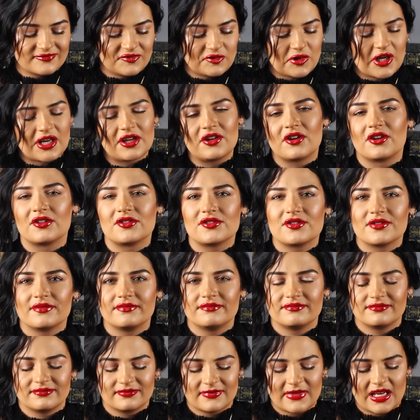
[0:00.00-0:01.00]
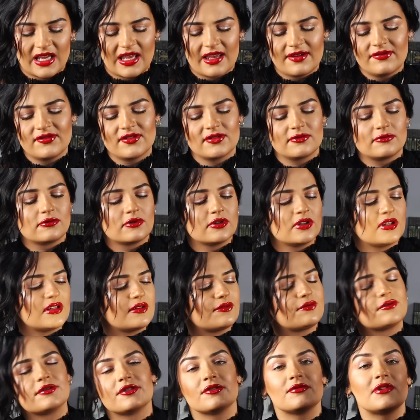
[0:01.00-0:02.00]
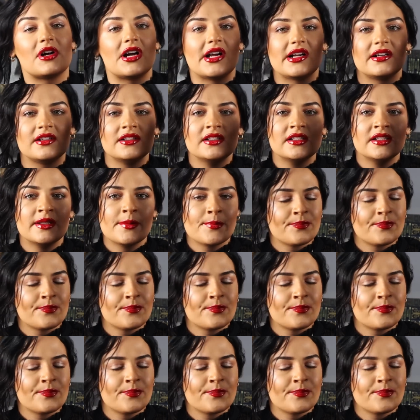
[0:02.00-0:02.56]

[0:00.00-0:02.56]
Why not? I haven't worn it for a while.